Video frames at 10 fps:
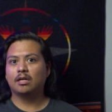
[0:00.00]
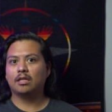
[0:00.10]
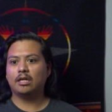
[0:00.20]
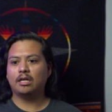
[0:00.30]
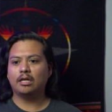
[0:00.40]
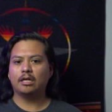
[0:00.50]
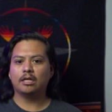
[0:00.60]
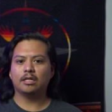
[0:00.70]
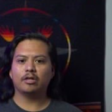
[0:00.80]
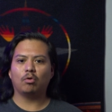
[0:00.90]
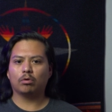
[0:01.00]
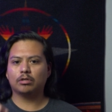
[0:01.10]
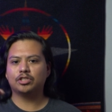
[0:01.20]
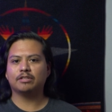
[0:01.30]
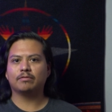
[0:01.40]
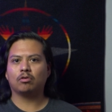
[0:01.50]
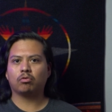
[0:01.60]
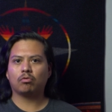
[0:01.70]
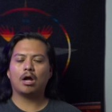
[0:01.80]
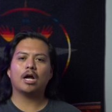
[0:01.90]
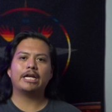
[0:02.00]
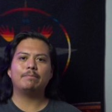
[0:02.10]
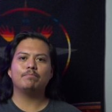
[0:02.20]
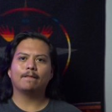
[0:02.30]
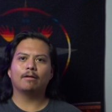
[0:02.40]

The origin of the crime,